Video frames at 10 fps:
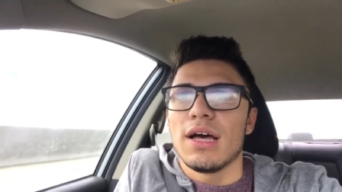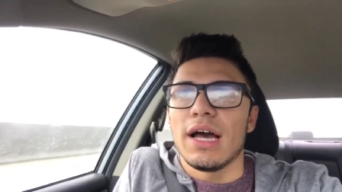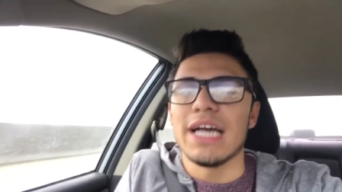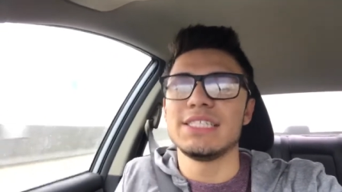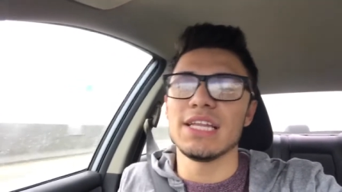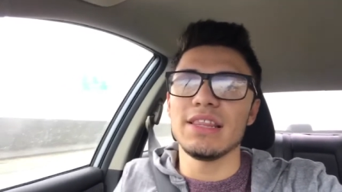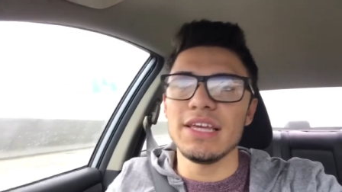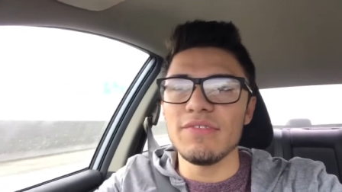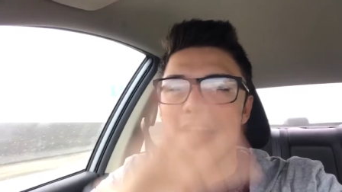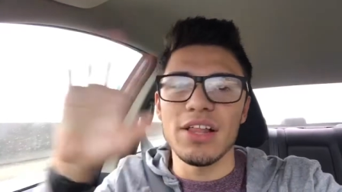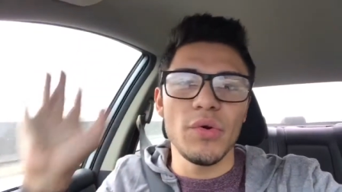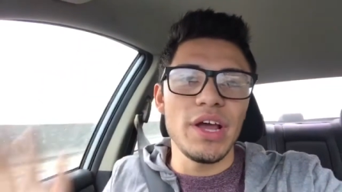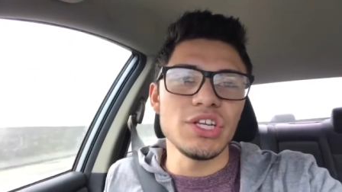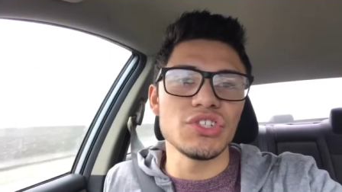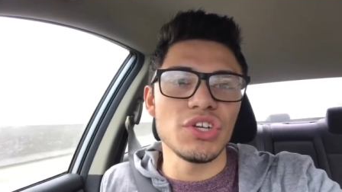I did the
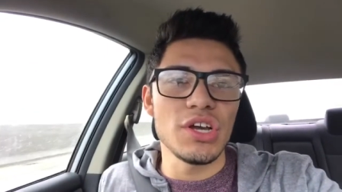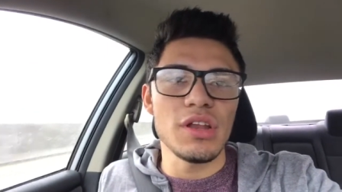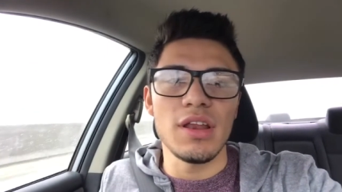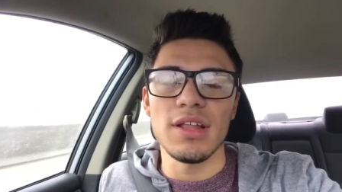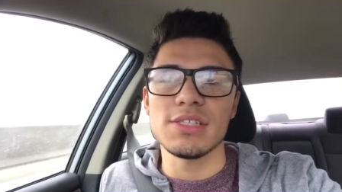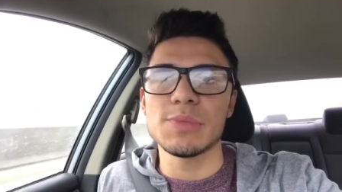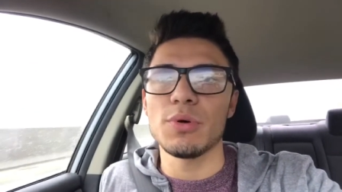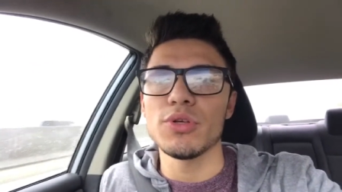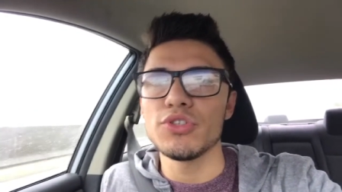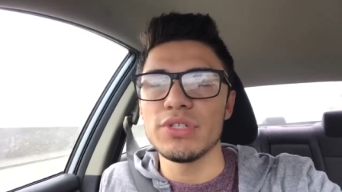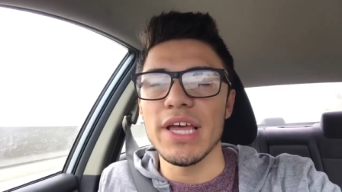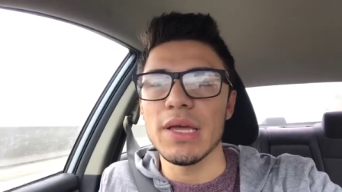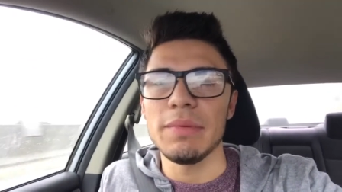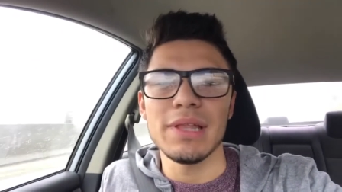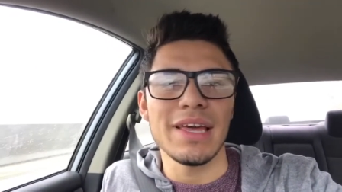evaluation, and it's supposed to
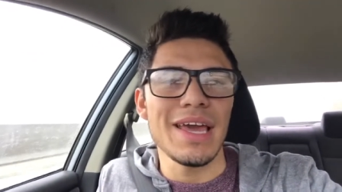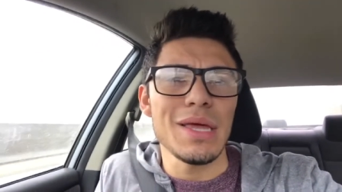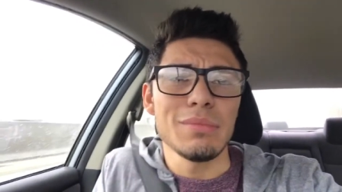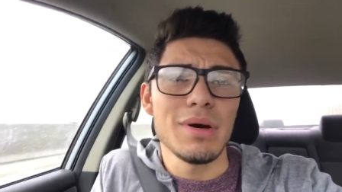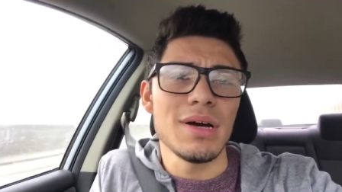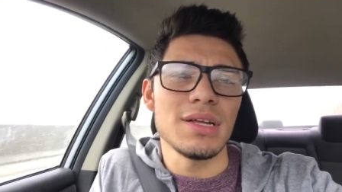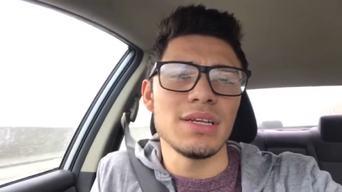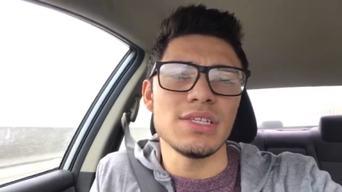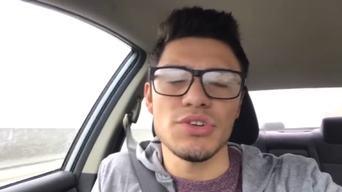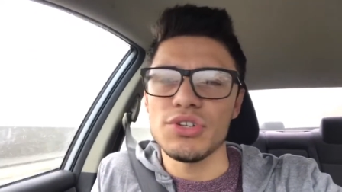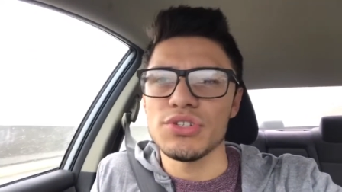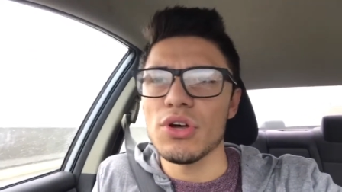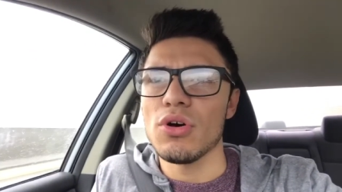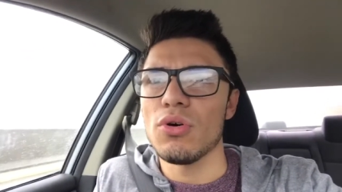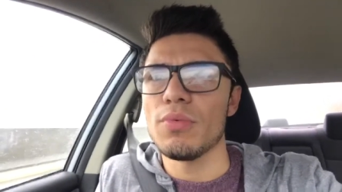take me like eight months or
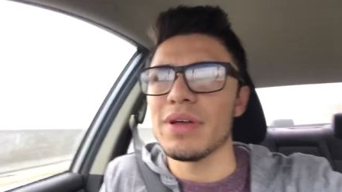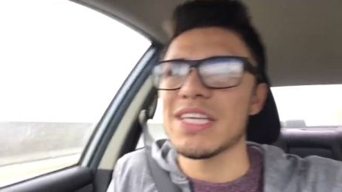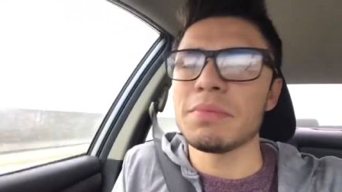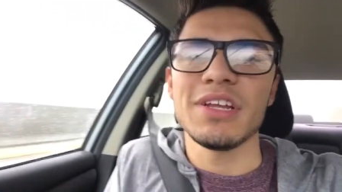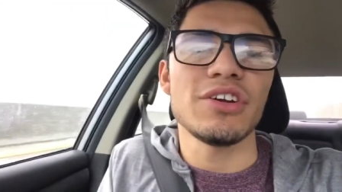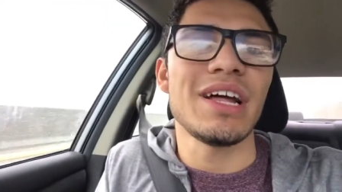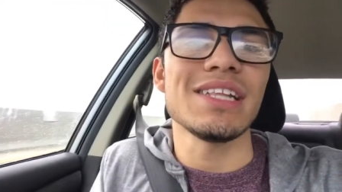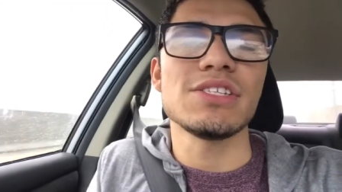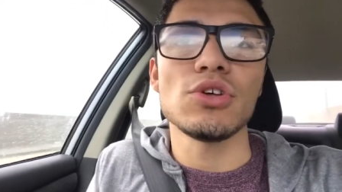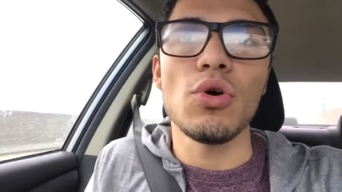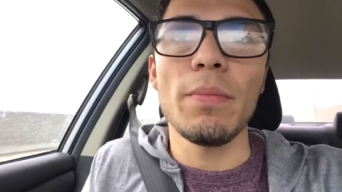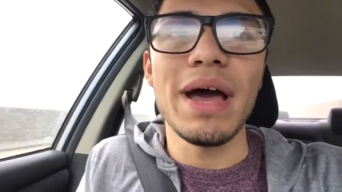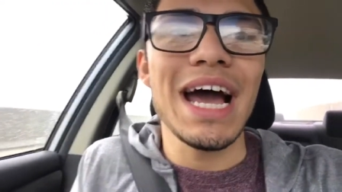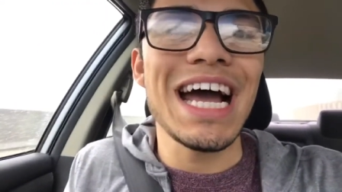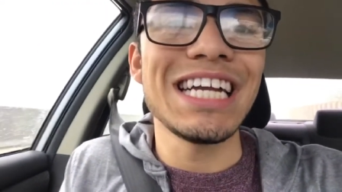so because my teeth are not so
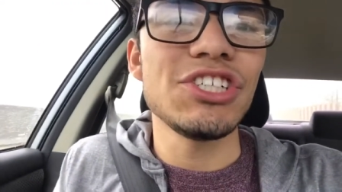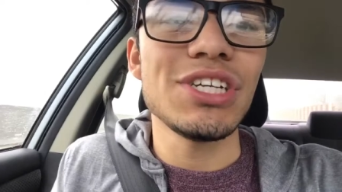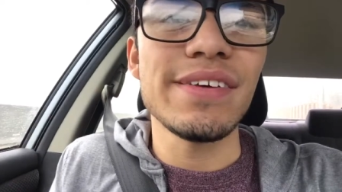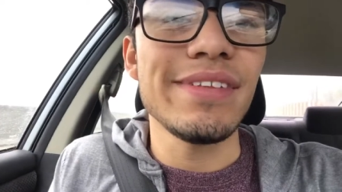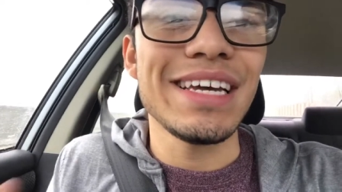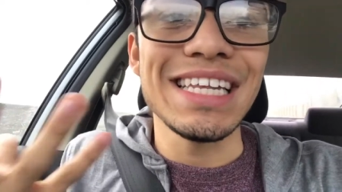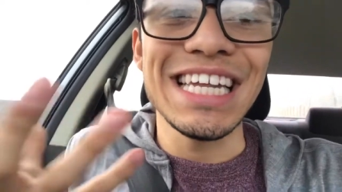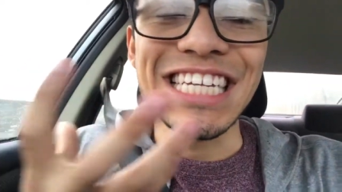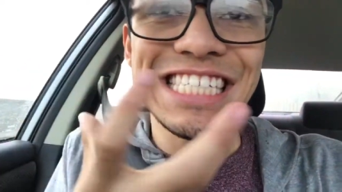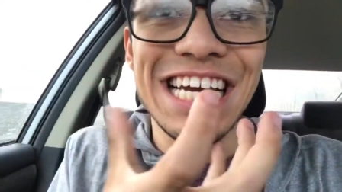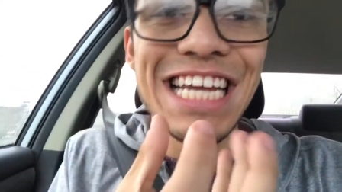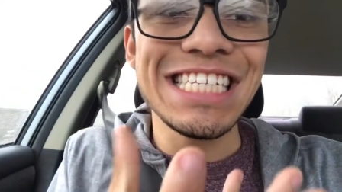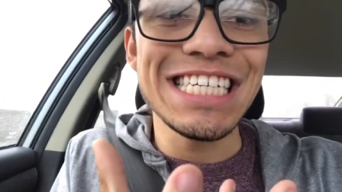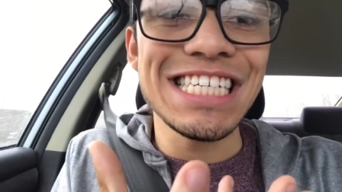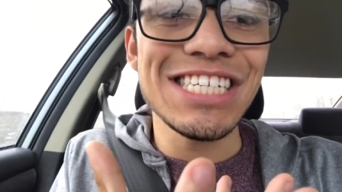bad. They just have to get like
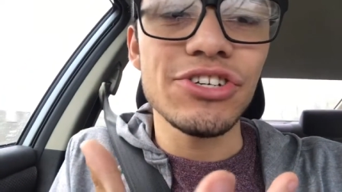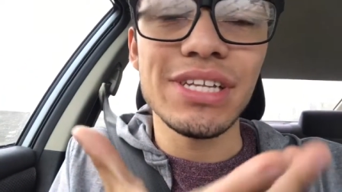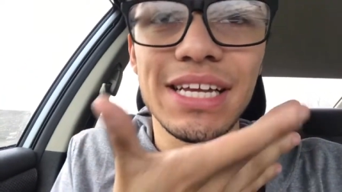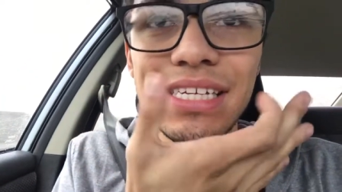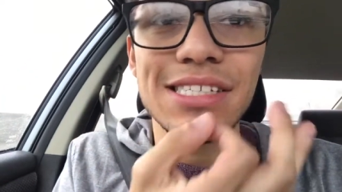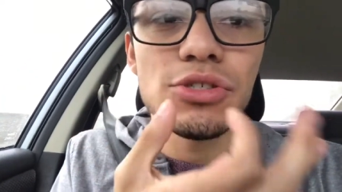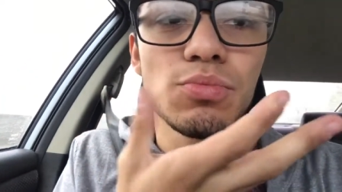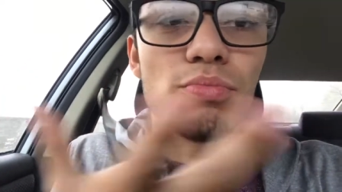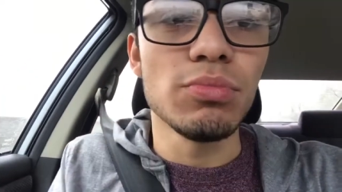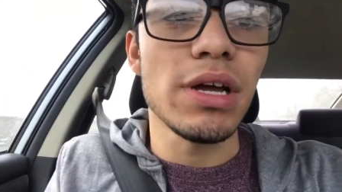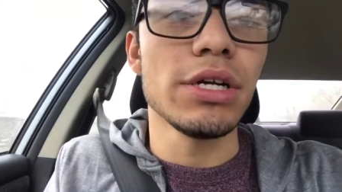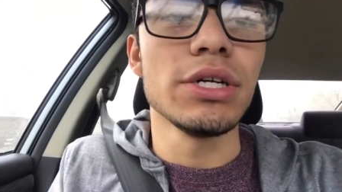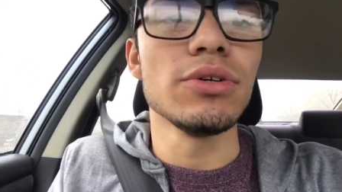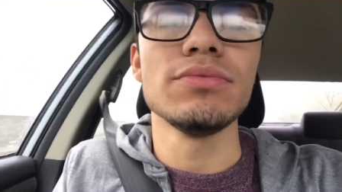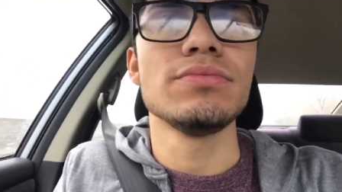tightened or like, I don't
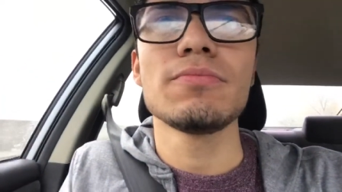know.